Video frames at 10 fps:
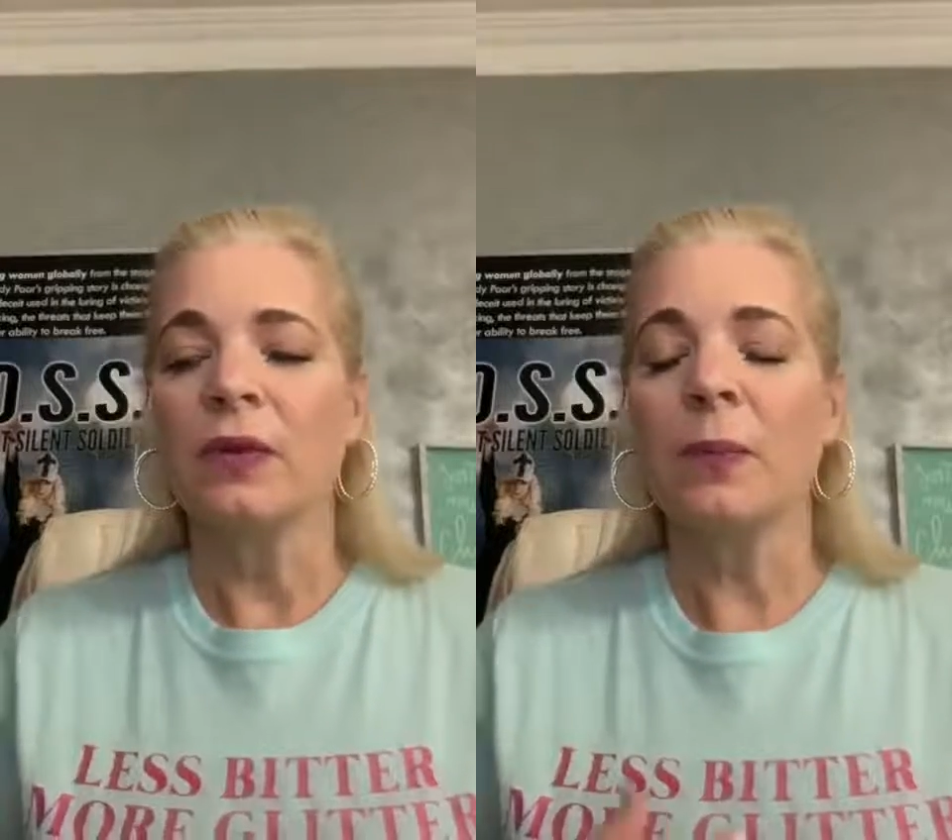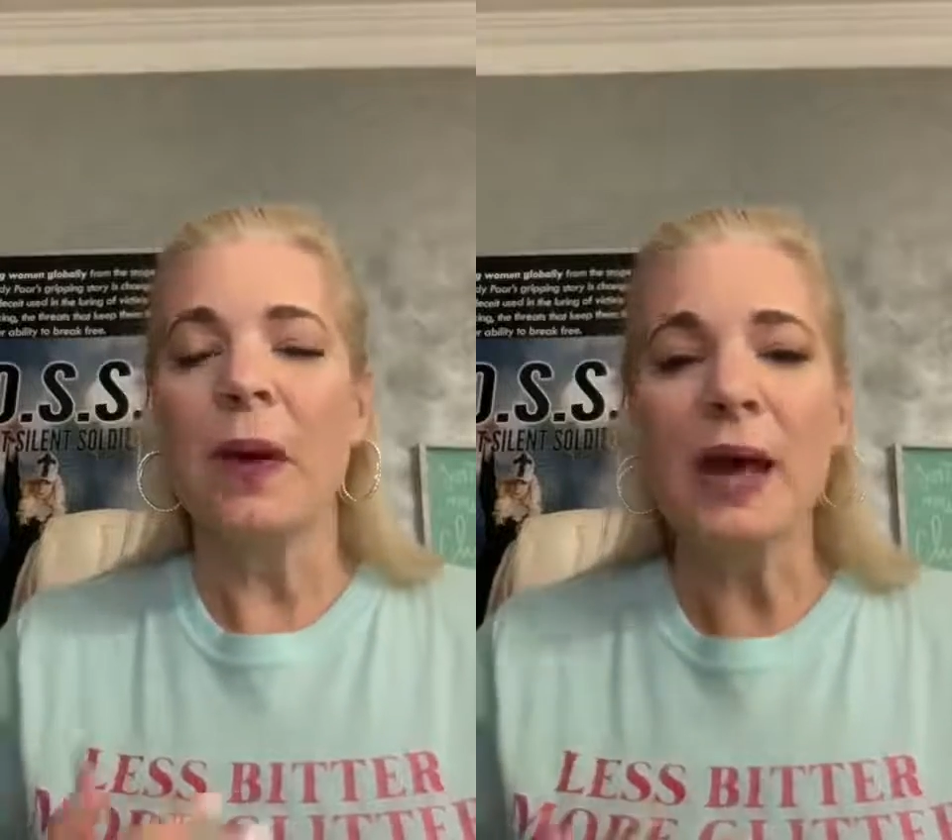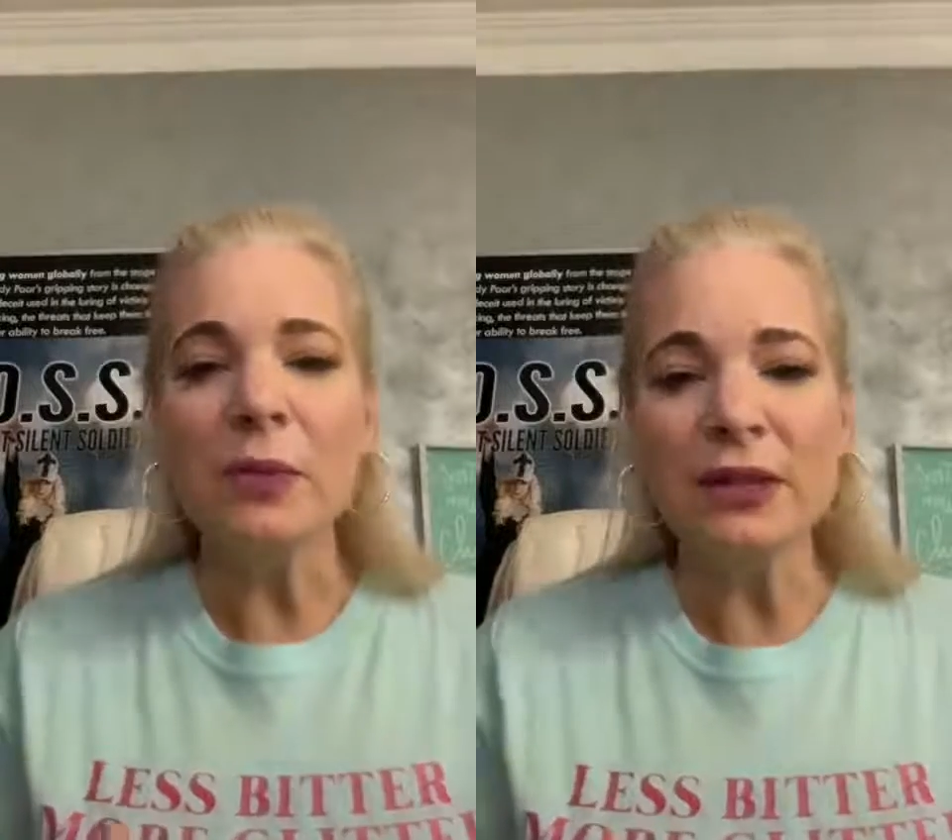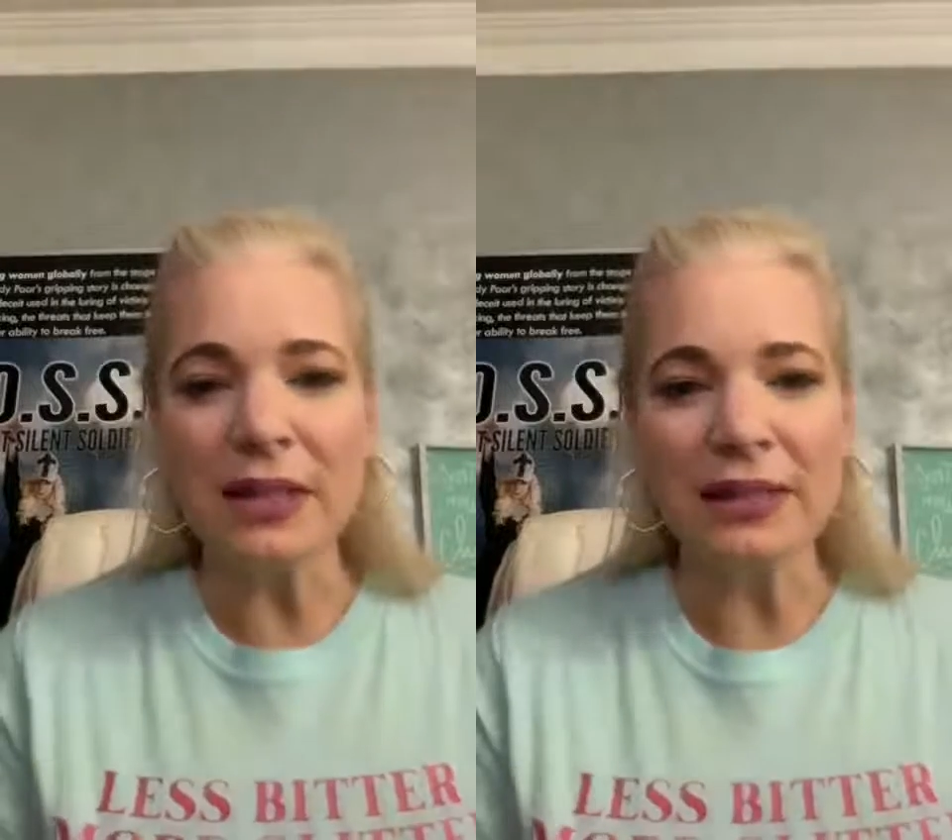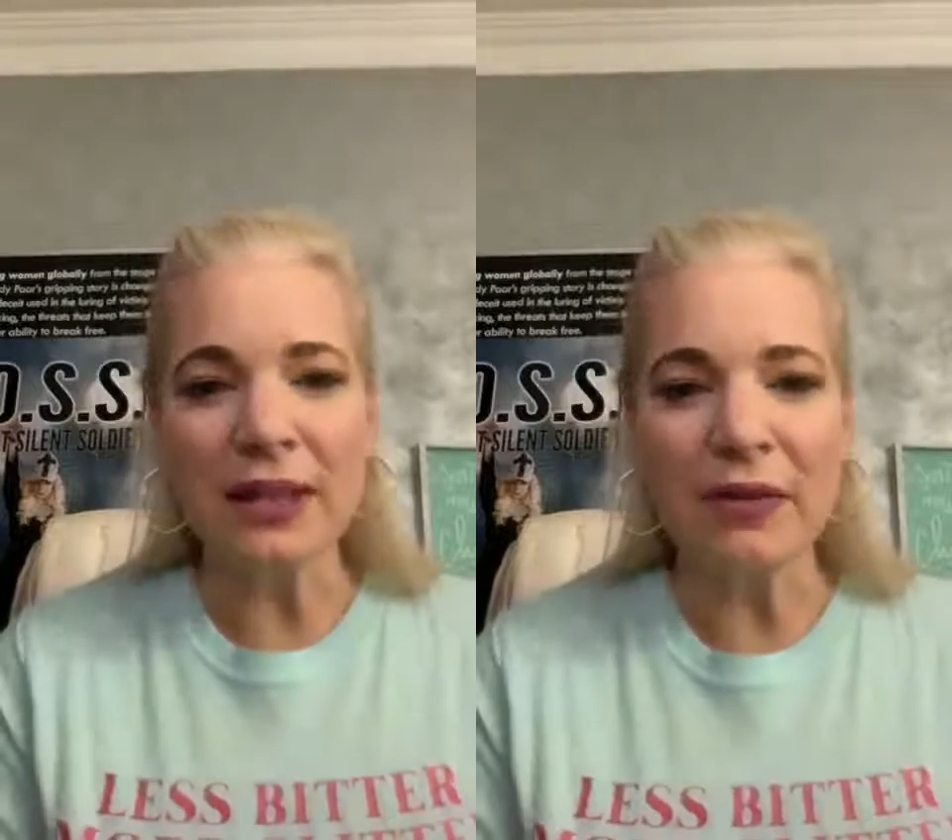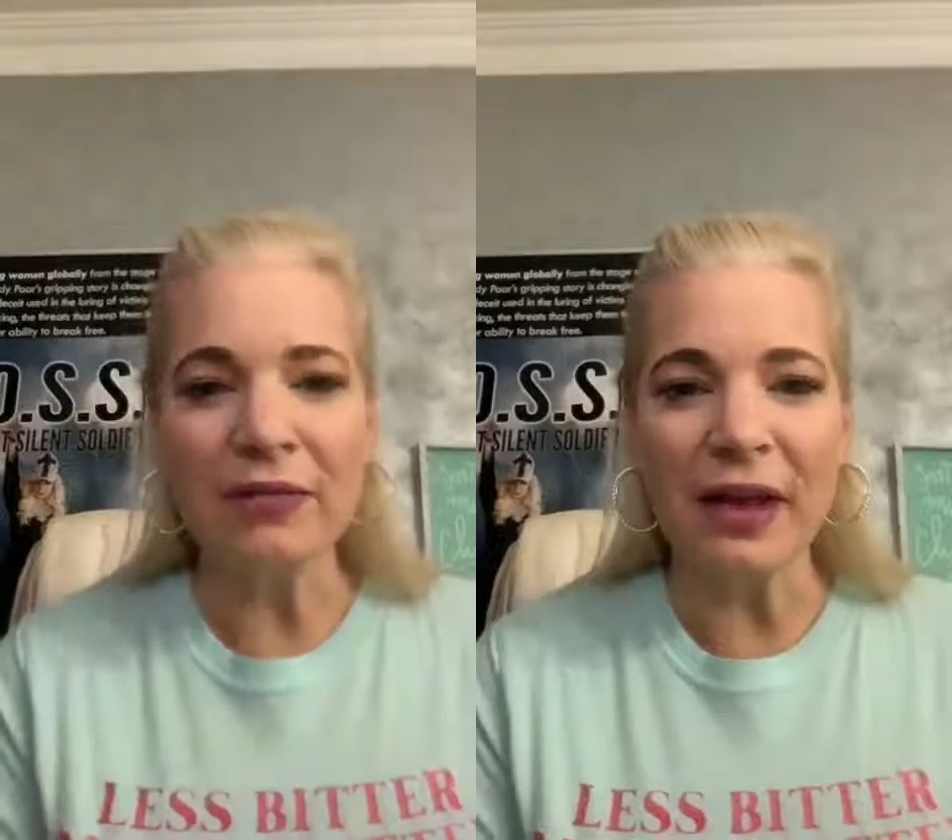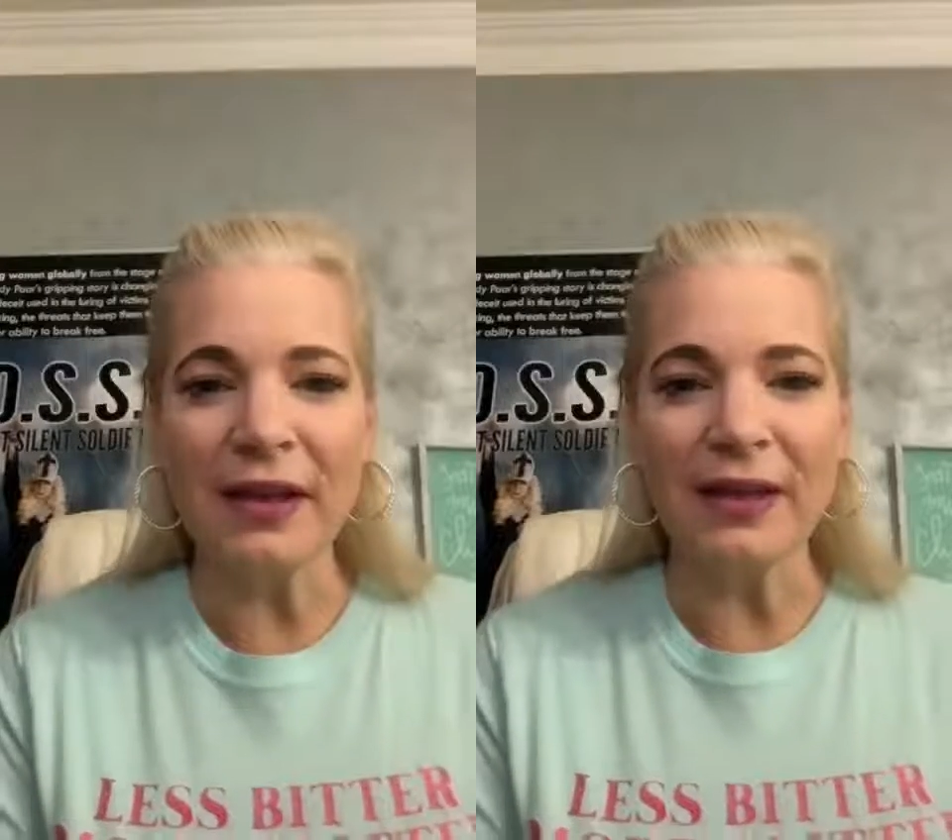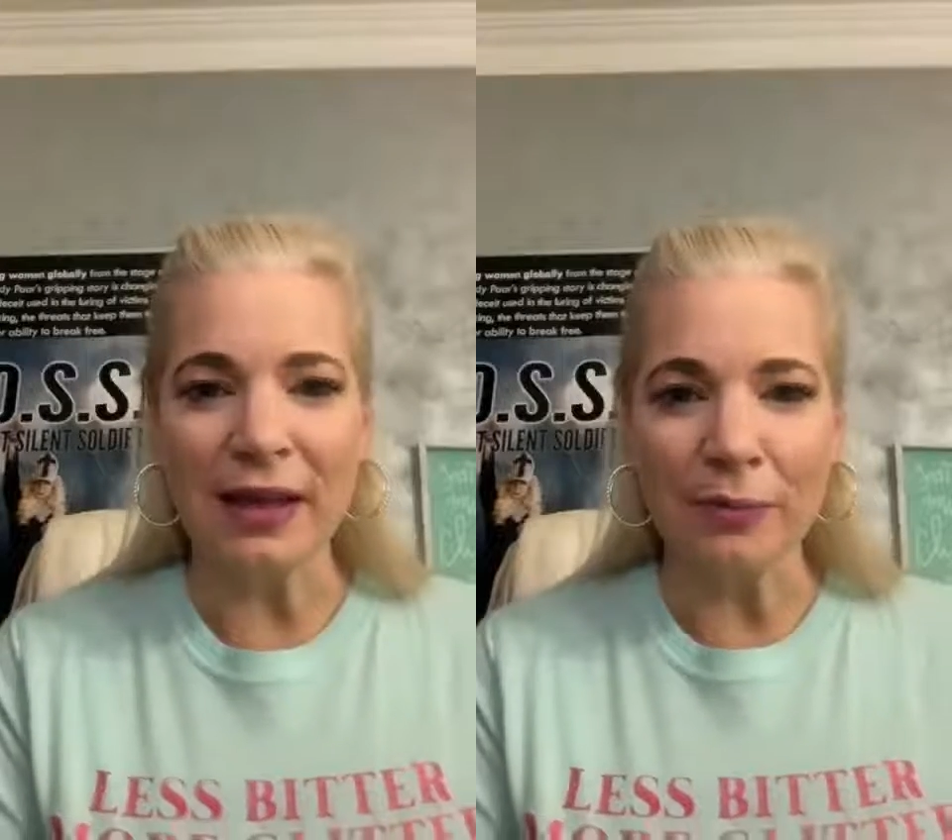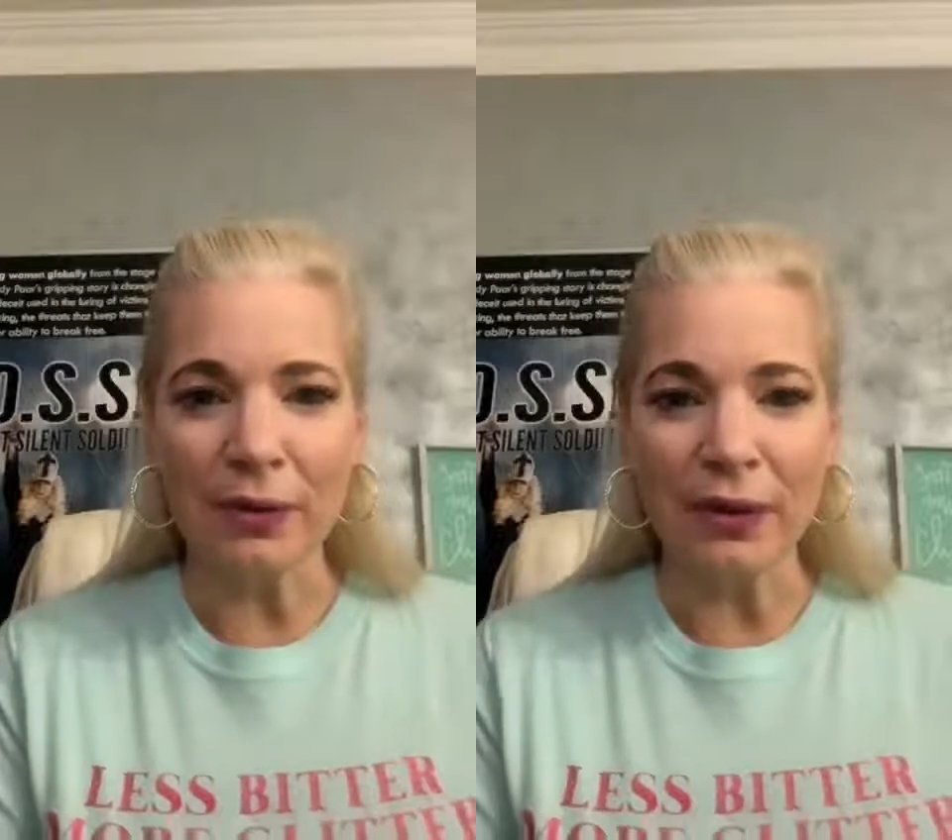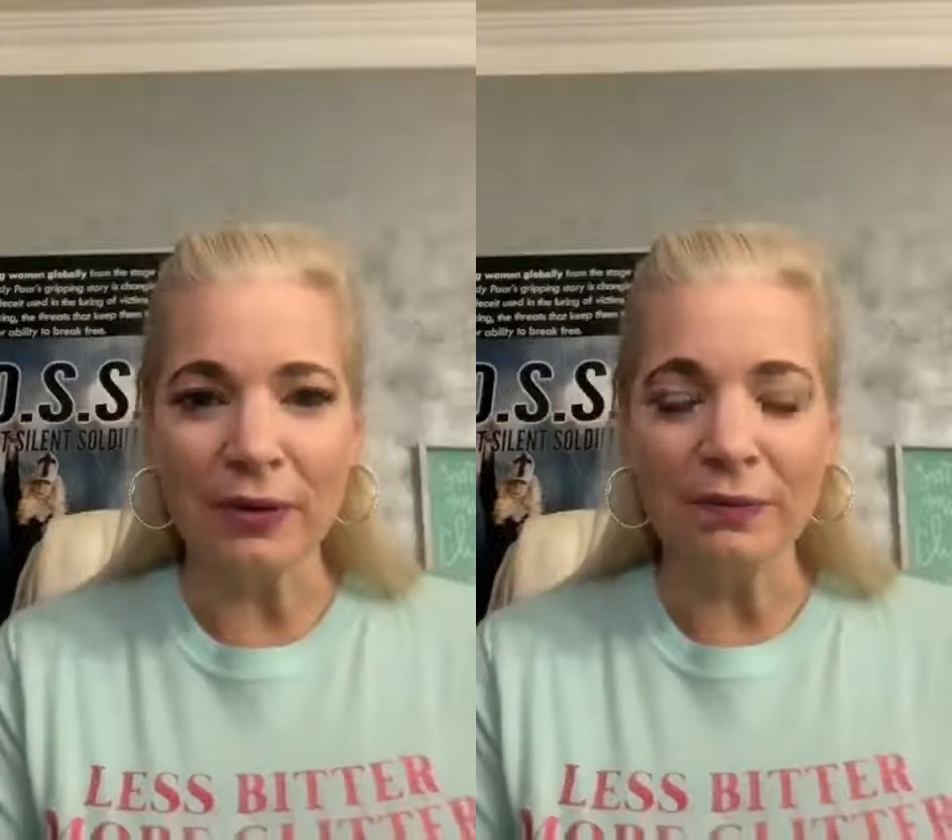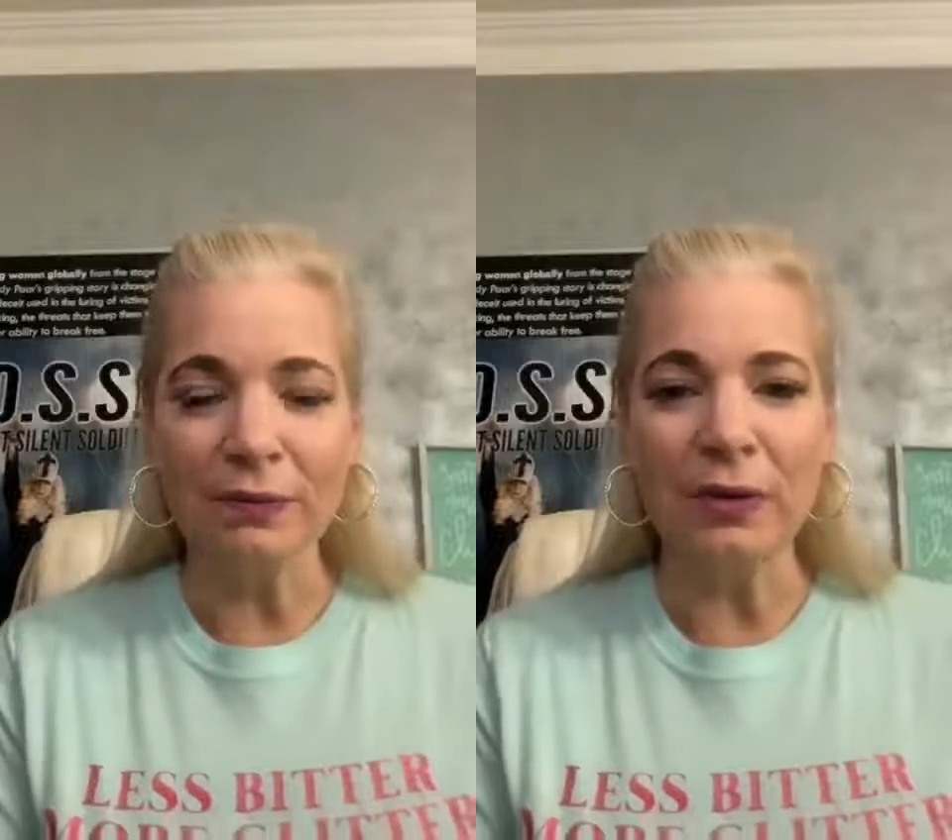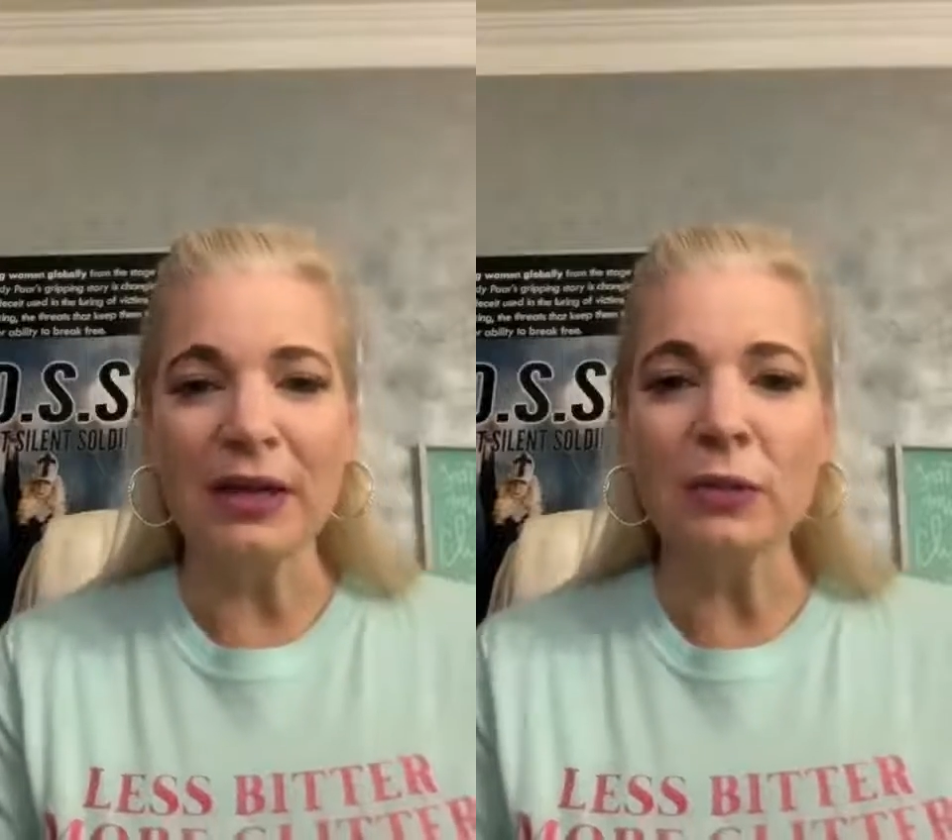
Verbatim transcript: the Bible says, Love thy neighbor. But